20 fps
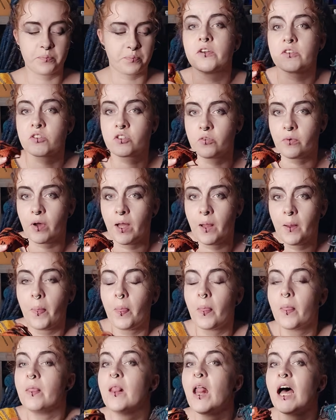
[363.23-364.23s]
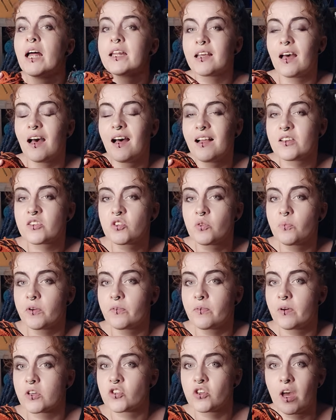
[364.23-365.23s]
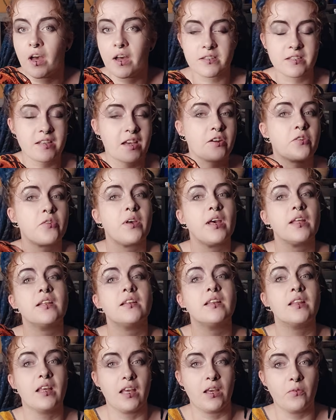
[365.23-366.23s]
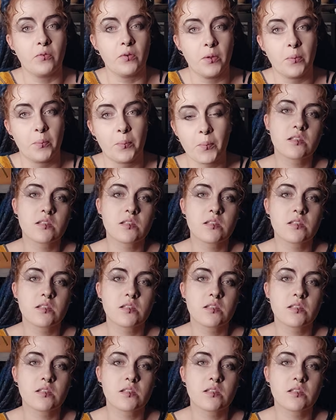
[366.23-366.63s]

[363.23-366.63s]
First of all, not all superwash yarns are created equal.